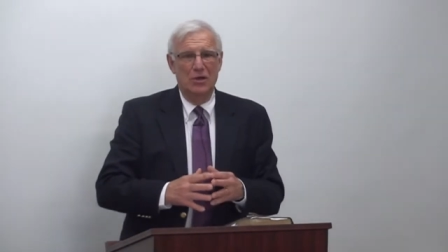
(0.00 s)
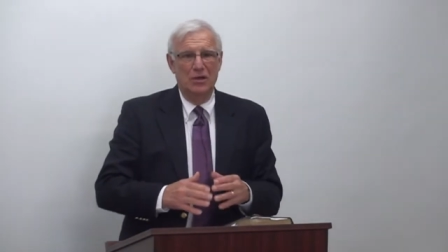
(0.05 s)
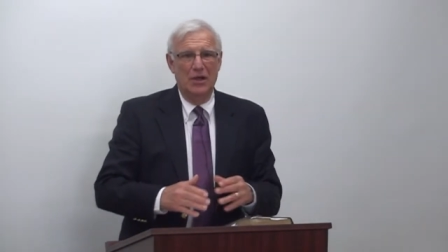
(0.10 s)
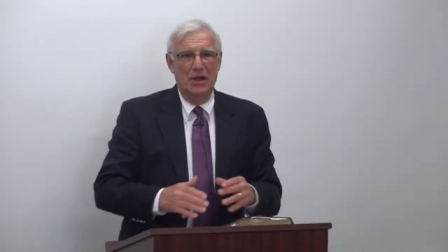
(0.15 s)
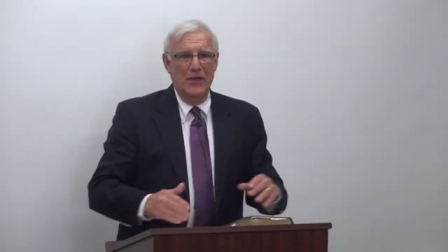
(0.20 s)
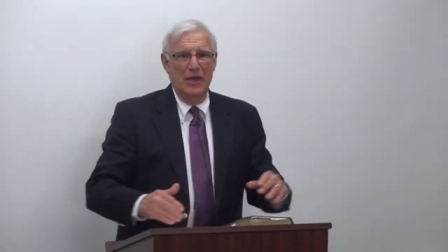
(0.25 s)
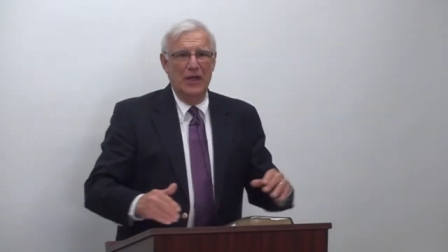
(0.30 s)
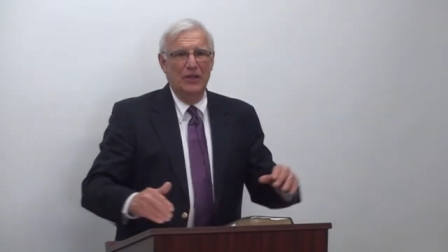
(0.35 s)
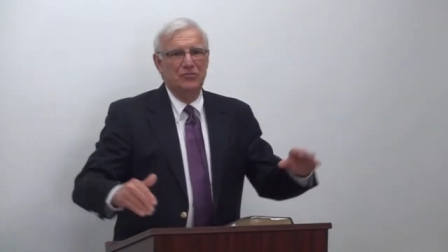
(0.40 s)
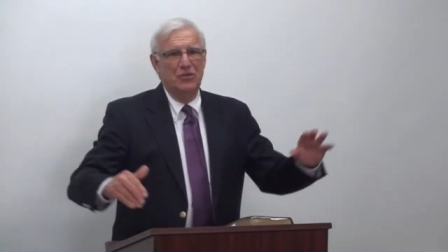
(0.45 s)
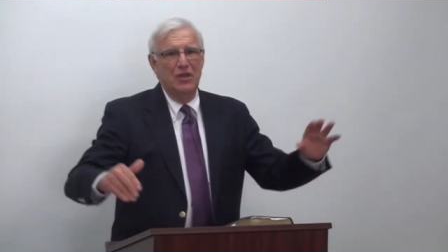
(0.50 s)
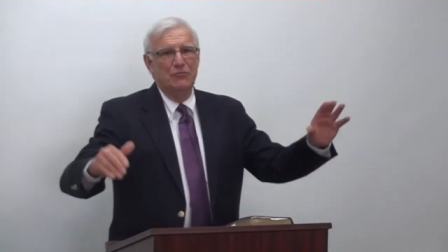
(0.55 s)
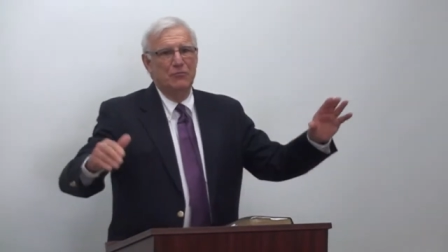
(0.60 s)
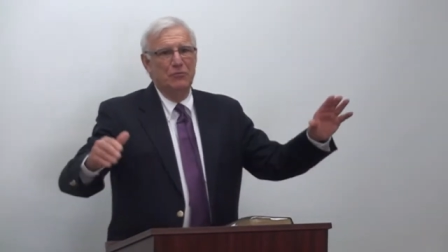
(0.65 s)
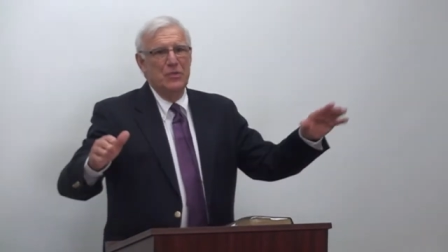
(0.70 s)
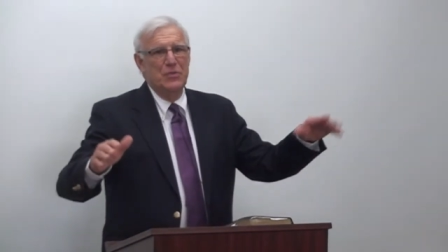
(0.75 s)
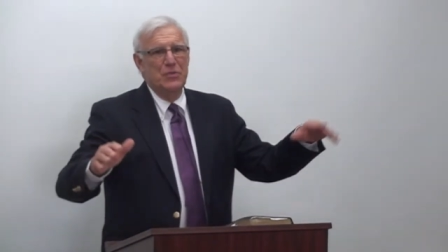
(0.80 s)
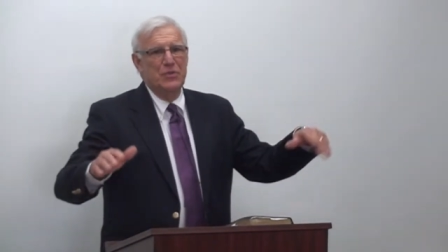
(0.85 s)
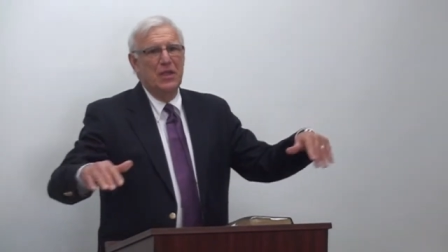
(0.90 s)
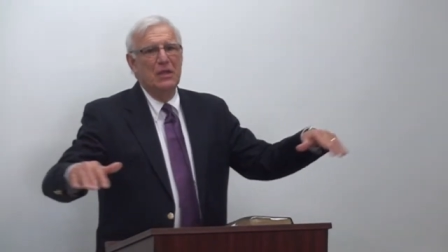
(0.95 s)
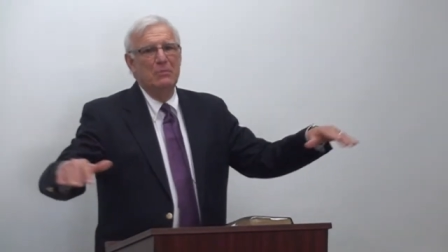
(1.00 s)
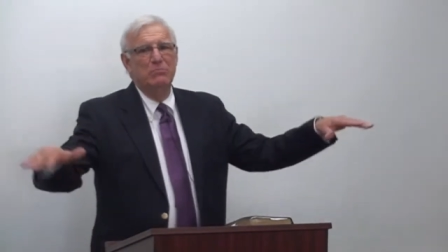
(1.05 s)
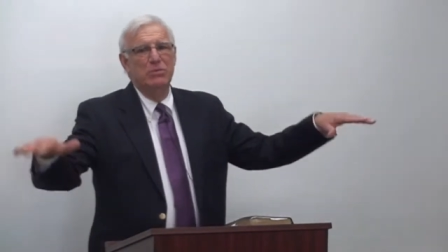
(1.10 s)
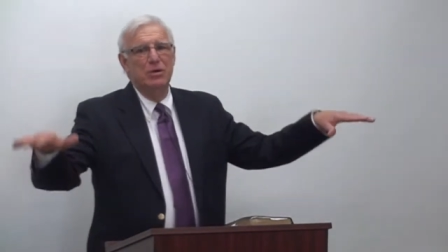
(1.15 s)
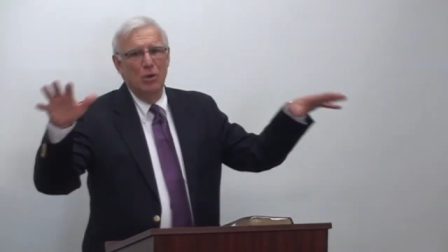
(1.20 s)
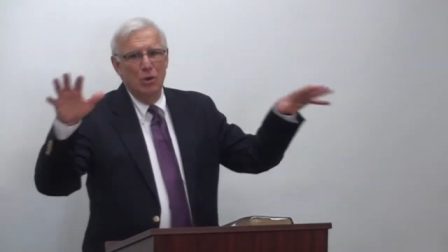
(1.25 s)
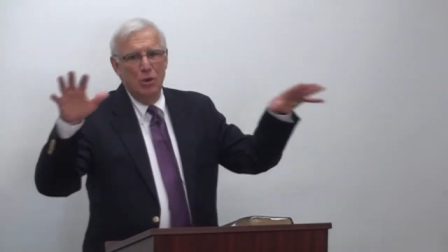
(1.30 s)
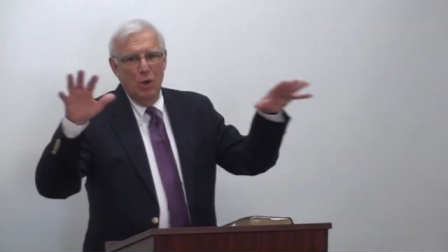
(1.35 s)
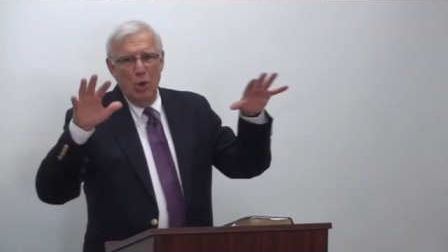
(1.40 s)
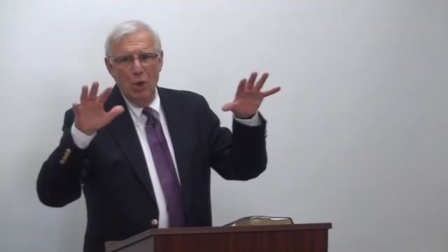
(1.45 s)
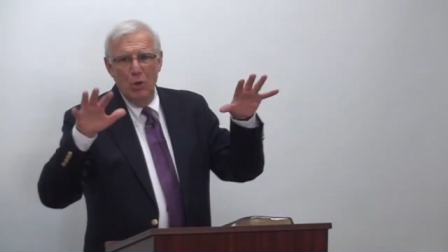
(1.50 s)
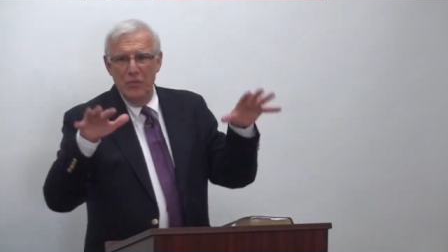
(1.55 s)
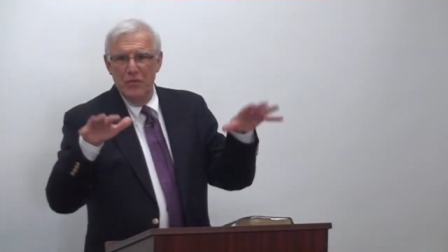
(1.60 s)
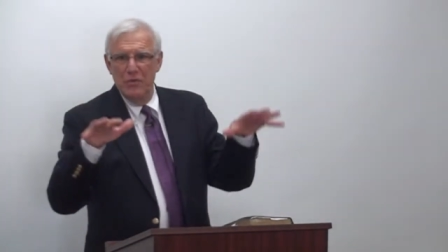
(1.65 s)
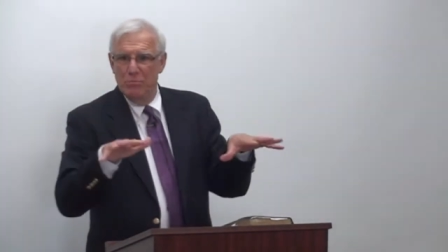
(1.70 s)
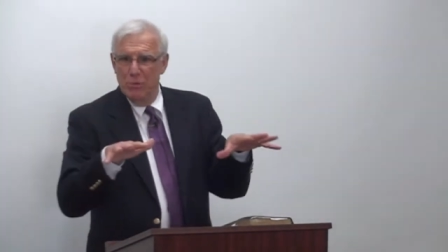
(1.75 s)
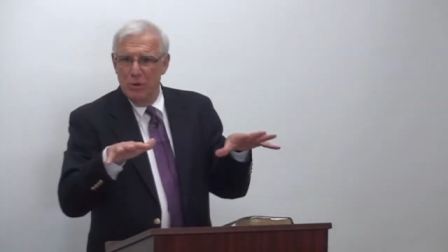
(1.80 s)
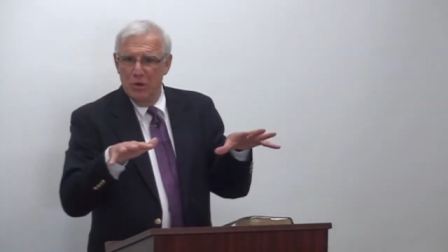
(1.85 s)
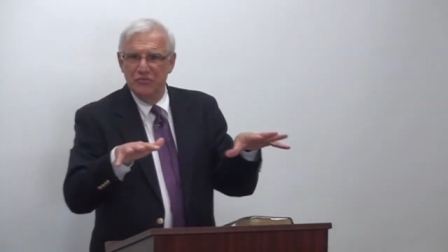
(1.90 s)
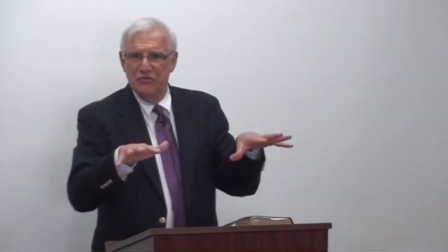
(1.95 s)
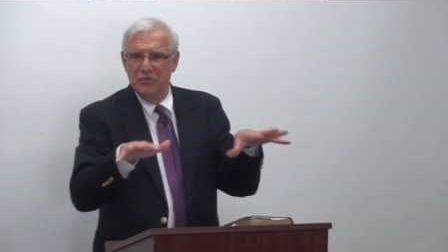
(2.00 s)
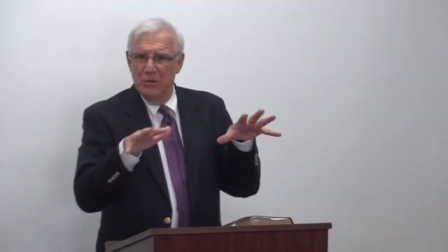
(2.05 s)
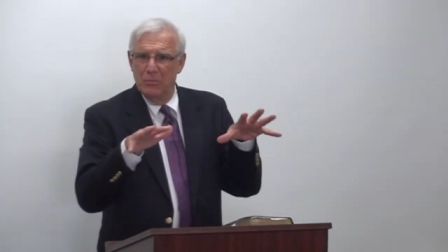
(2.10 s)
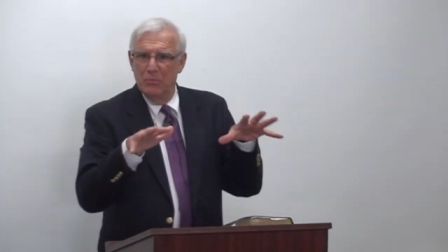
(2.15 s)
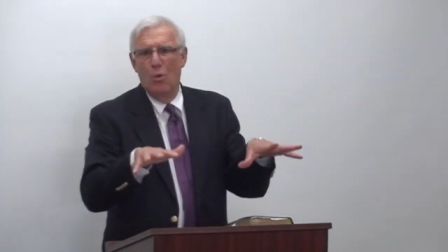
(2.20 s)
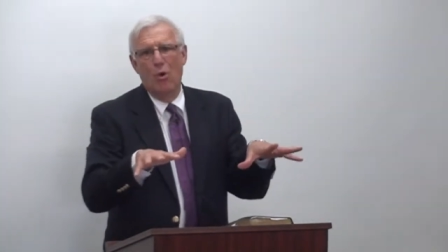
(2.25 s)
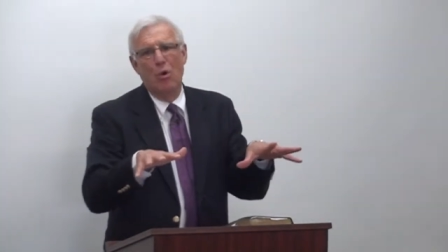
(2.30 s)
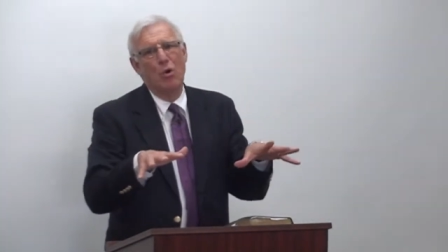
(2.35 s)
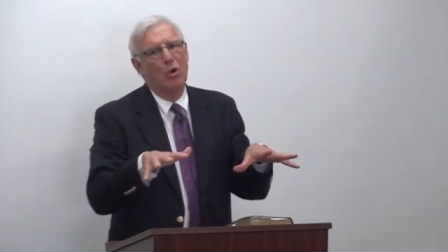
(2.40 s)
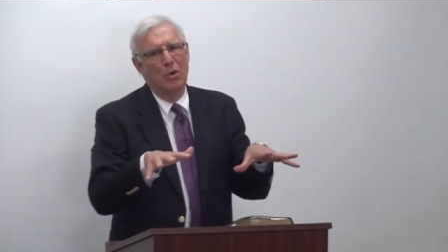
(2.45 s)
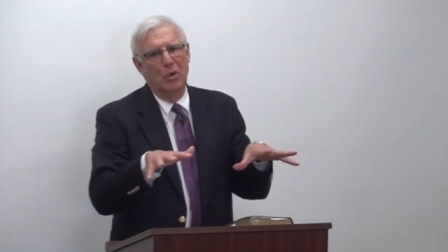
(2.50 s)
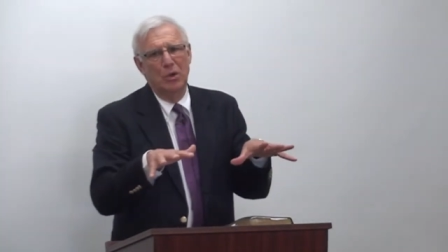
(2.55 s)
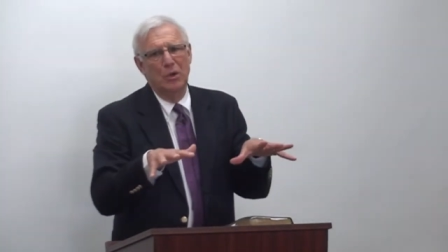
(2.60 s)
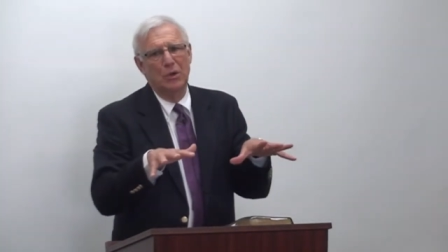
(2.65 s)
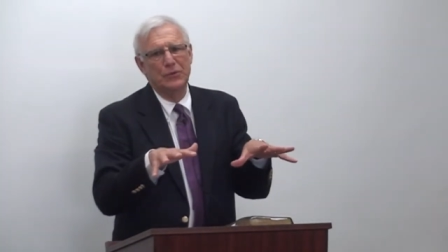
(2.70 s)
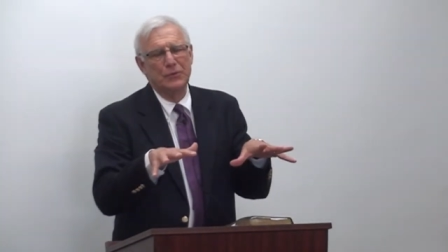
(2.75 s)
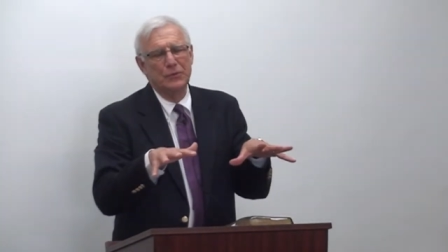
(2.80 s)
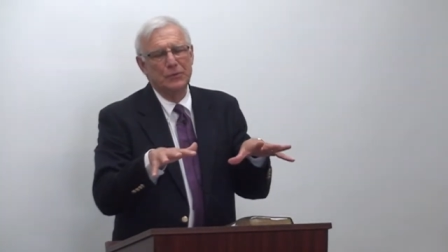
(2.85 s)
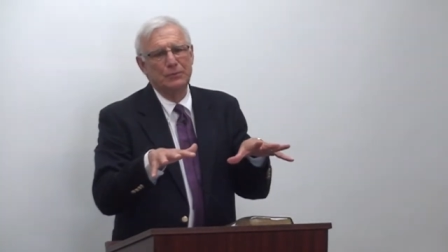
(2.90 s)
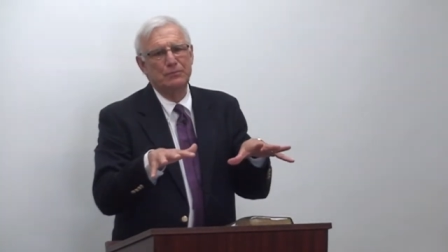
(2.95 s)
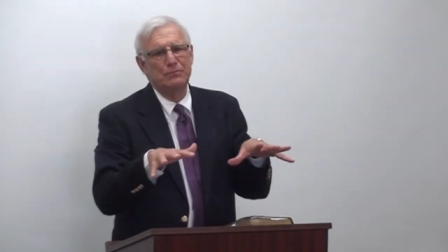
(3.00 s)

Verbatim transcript: now that's everything below the Muslim world